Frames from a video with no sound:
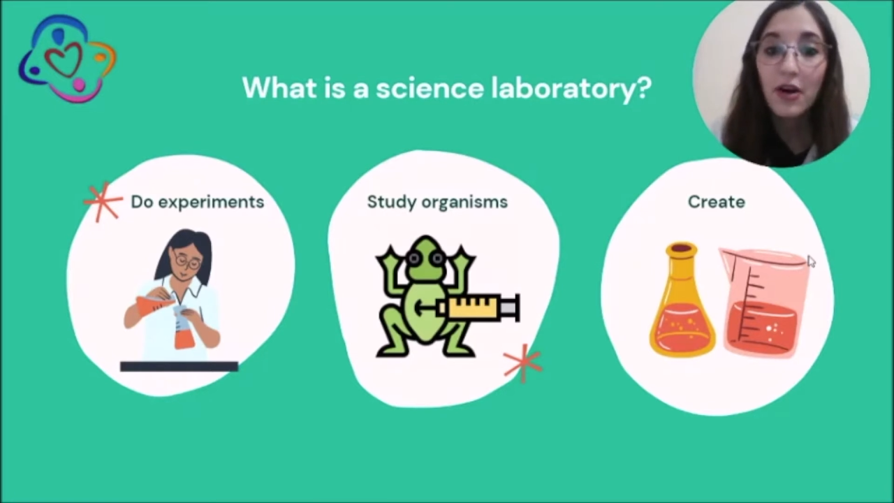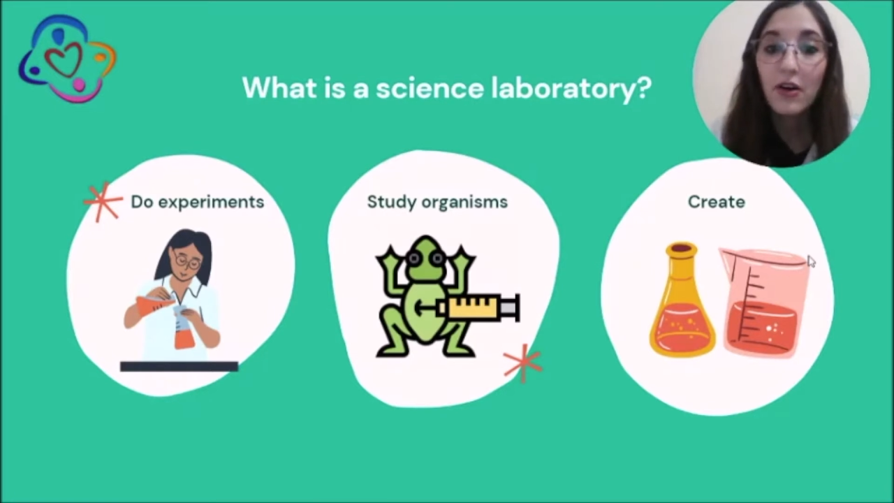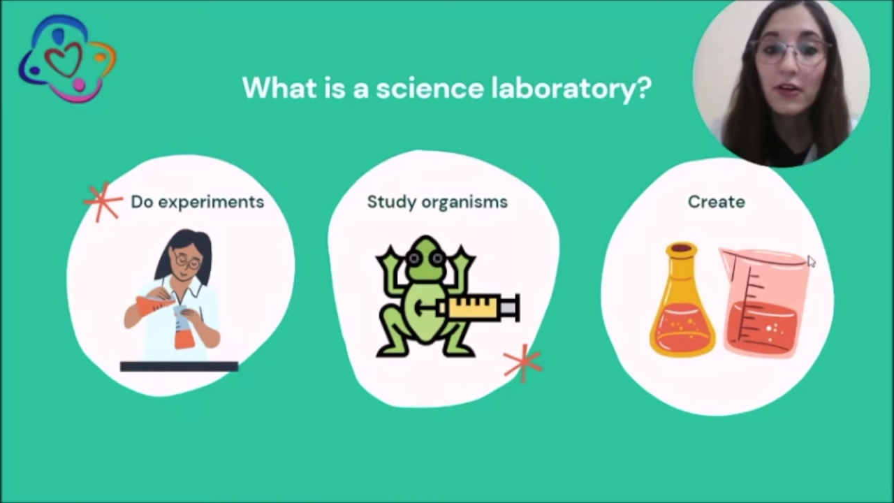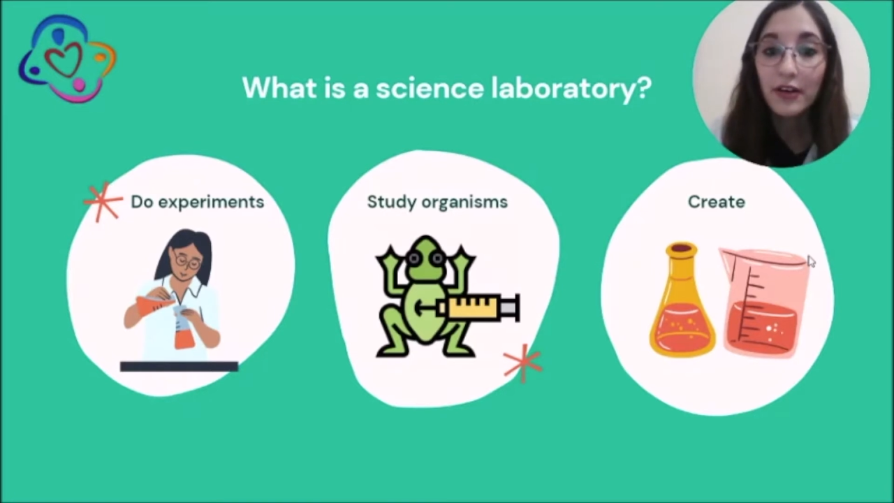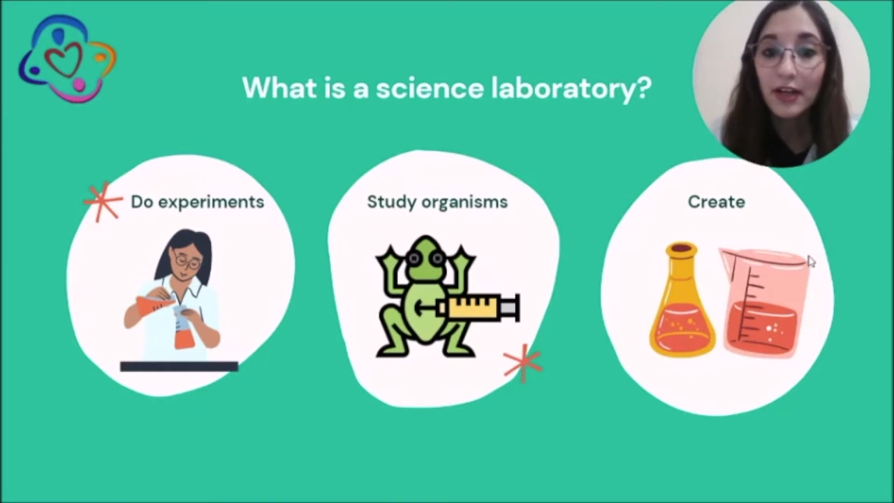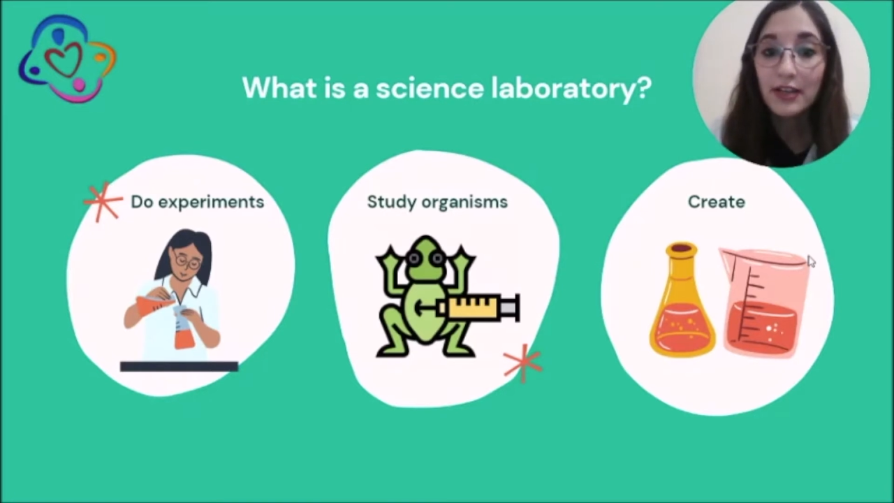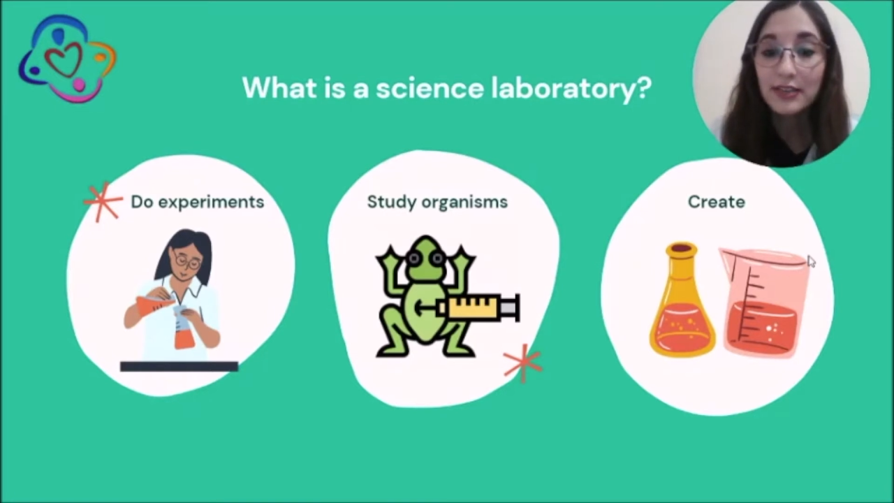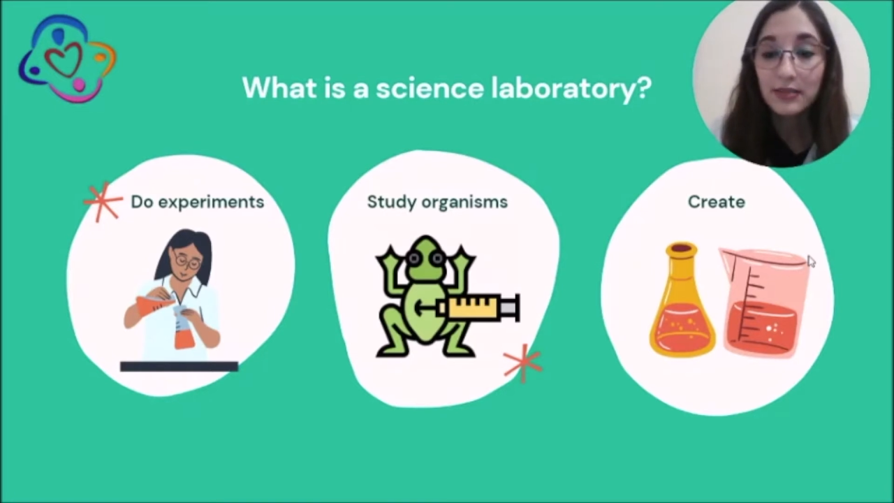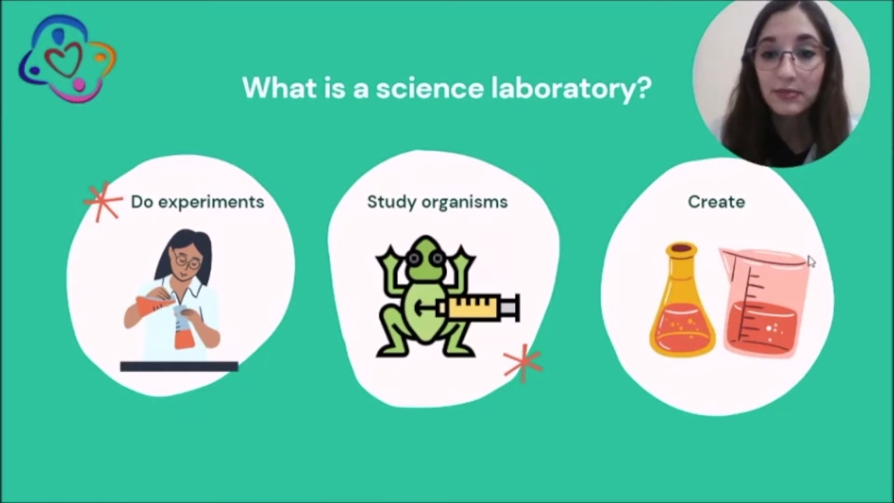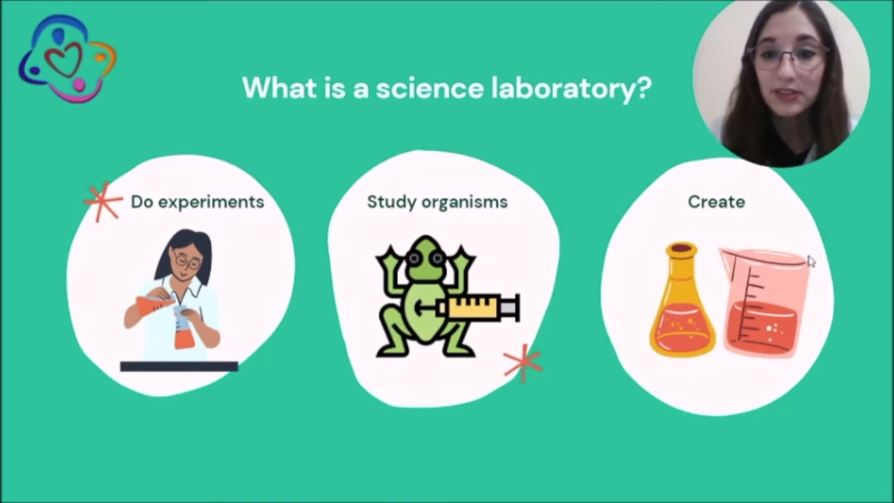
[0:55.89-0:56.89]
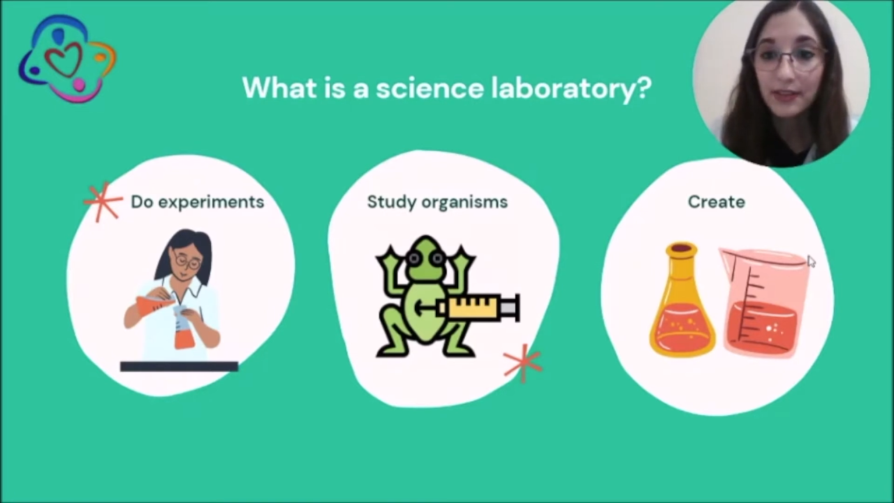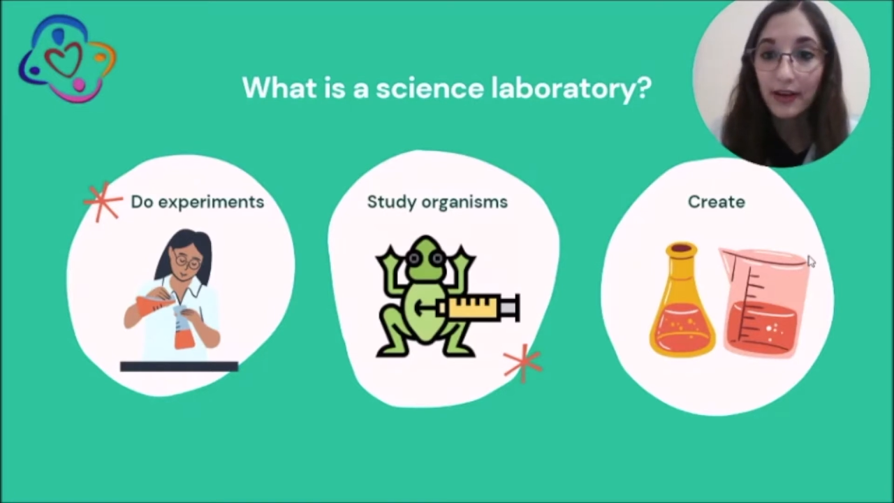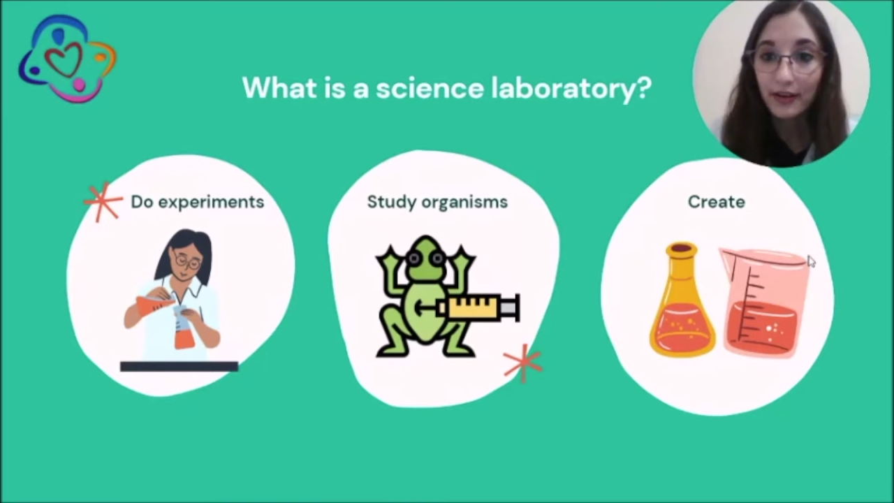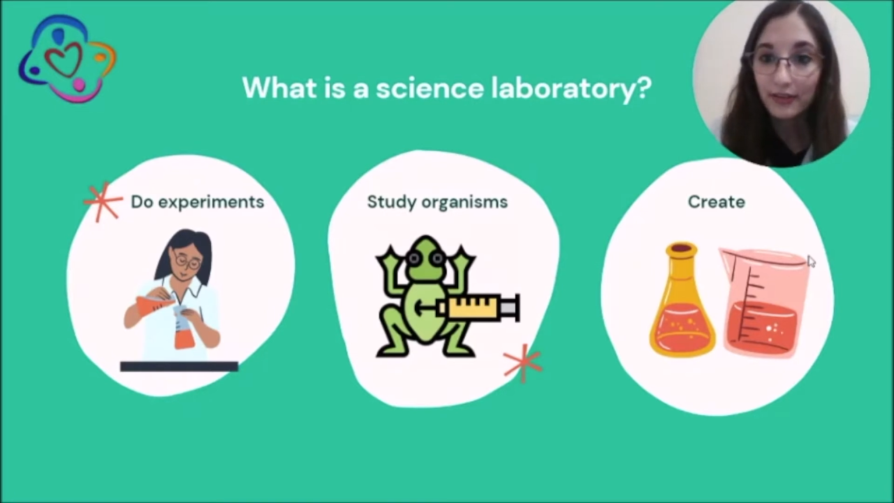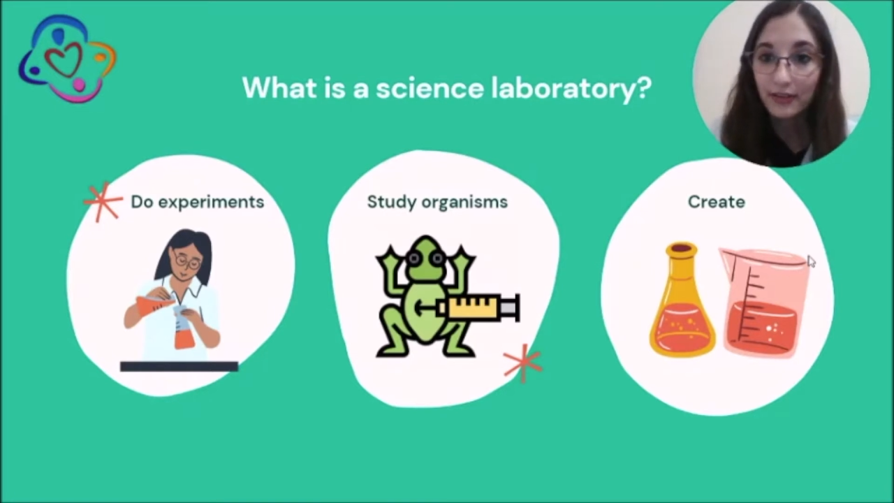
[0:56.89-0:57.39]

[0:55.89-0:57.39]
organisms there,